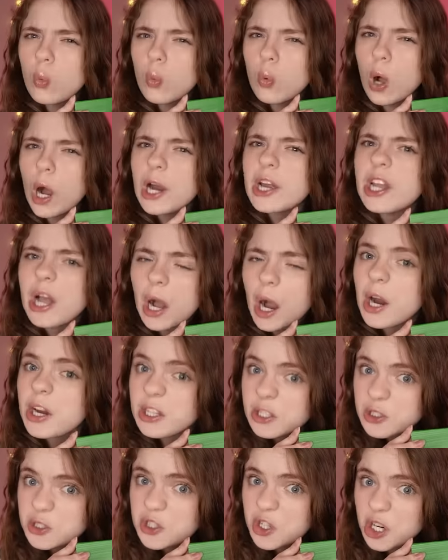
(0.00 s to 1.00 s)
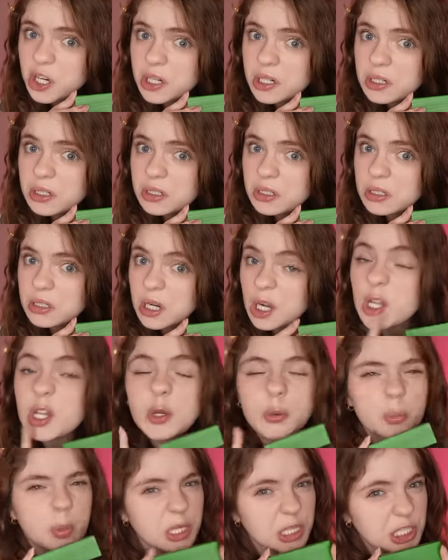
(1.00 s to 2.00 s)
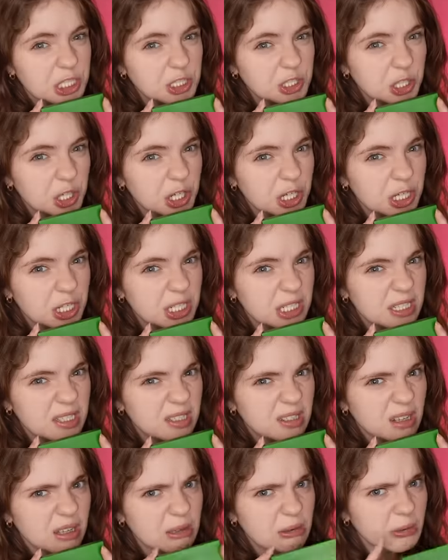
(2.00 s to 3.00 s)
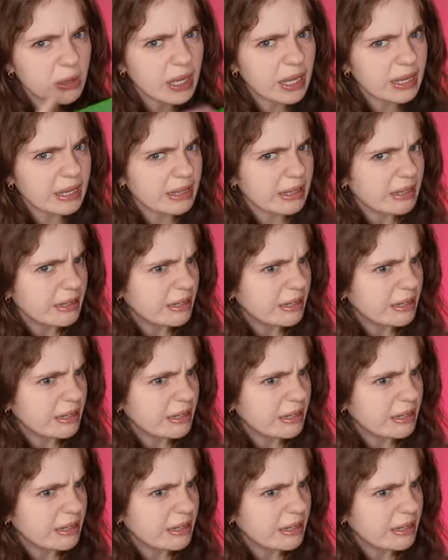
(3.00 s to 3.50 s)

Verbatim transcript: Are, are you sure? You're really sure? Okay.